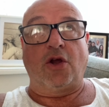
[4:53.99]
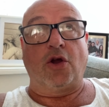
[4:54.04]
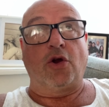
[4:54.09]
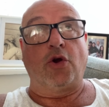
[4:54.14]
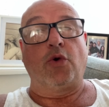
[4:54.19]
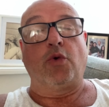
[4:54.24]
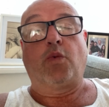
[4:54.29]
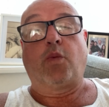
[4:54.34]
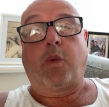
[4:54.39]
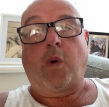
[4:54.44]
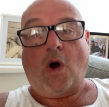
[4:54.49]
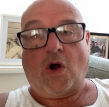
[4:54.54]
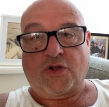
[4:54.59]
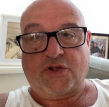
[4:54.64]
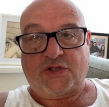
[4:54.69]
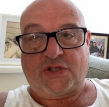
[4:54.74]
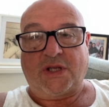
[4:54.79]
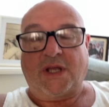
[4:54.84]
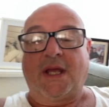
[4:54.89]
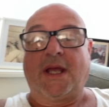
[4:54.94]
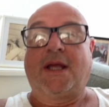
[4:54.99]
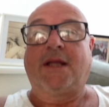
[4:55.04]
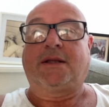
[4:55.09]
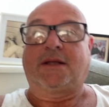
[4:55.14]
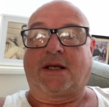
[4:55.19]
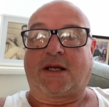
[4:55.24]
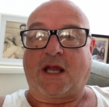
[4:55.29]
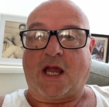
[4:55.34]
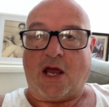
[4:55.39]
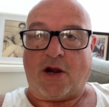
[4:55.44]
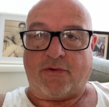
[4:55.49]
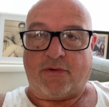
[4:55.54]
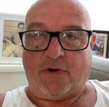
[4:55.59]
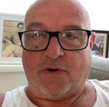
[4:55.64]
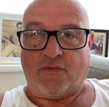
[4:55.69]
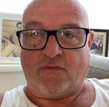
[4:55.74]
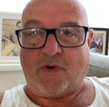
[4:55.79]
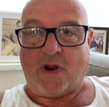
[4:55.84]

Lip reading: who was the current